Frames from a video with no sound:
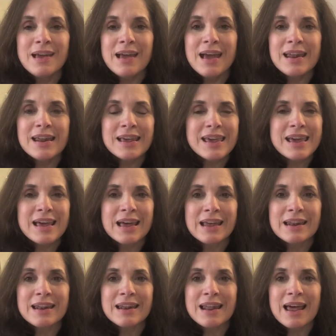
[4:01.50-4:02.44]
And
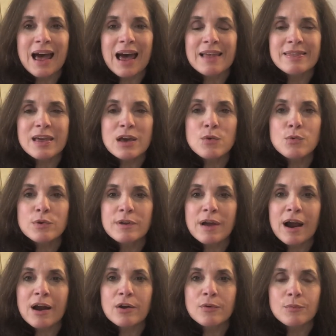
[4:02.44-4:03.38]
again, I think we're
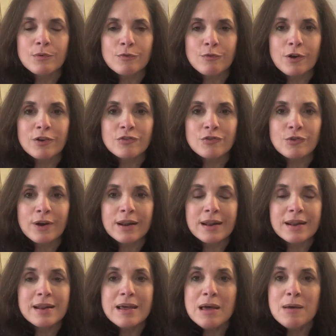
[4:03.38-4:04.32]
tired and we're
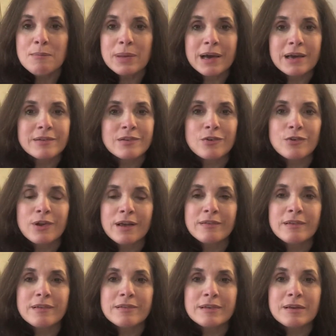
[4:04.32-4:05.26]
frustrated because there
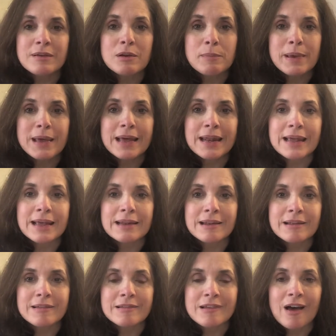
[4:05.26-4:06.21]
doesn't seem to be an end
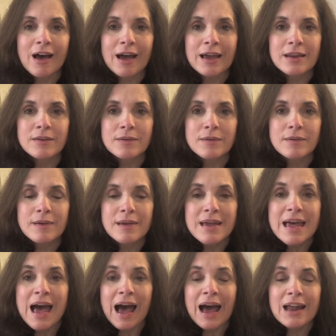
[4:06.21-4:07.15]
in sight.
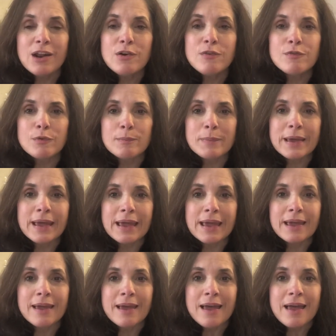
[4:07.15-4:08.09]
I know for
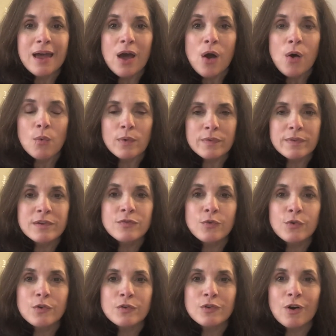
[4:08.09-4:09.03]
me, when this
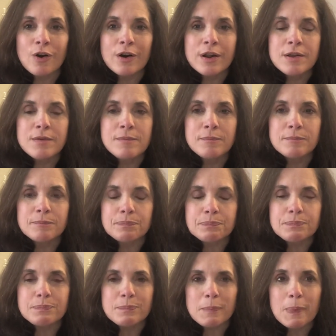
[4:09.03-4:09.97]
first started,
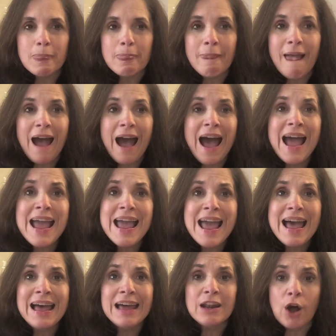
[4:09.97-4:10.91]
I
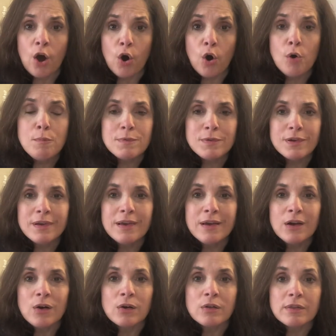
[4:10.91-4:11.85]
had hoped,
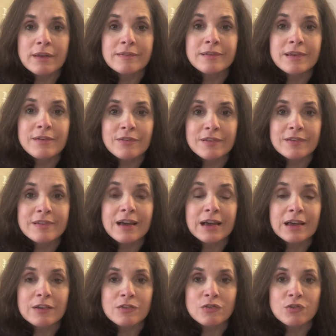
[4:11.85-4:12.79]
let's even
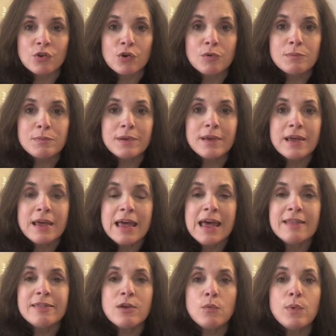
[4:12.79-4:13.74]
say assumed,
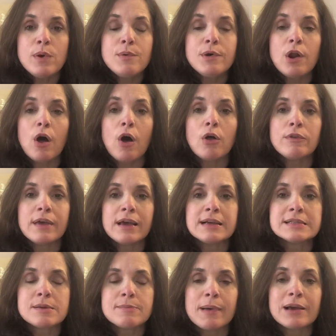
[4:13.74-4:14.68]
that we would all take
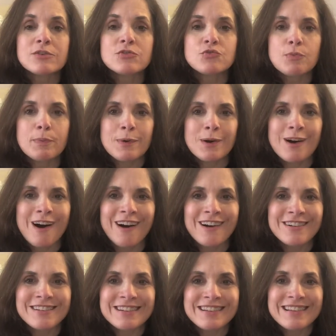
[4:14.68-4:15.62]
some extra
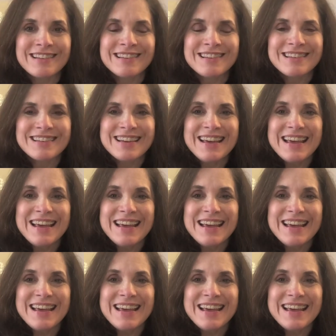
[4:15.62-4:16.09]
precautions,